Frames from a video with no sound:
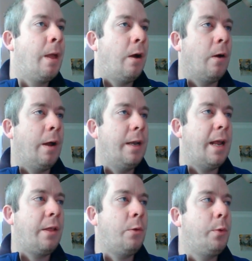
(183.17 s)
All right,
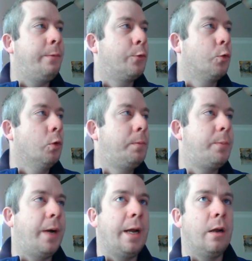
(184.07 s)
now that we've grouped
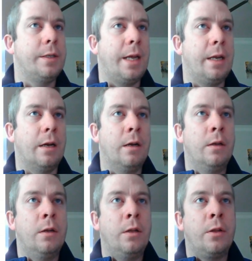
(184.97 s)
by our data,
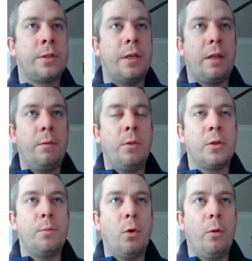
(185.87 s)
there's
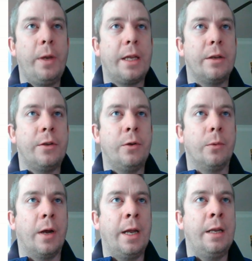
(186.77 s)
more we can do,
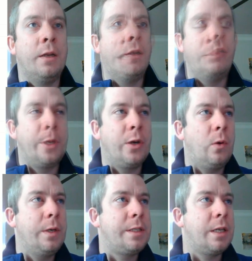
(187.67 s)
right? If we go
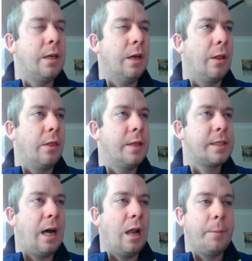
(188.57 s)
into this
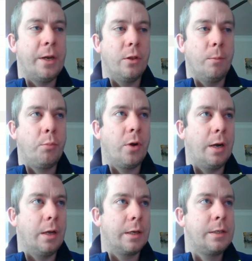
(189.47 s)
column here, the
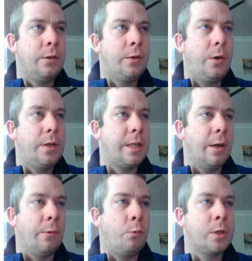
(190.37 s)
product, you'll notice
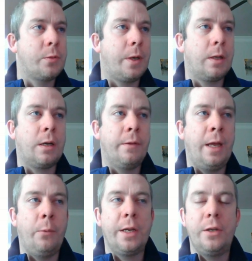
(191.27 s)
that once we click on
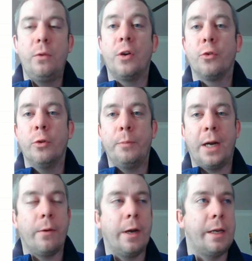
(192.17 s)
that, we can do a group by
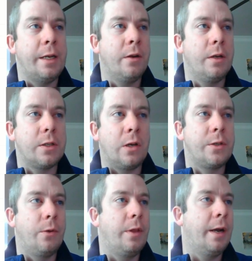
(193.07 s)
right here. It's
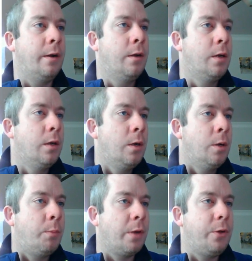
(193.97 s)
also there.
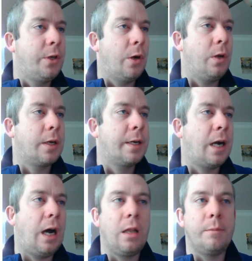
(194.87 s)
But if you go to
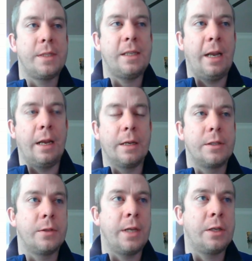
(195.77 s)
column settings,
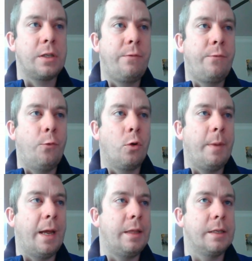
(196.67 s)
there's actually
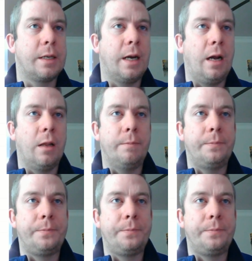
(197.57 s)
format this column.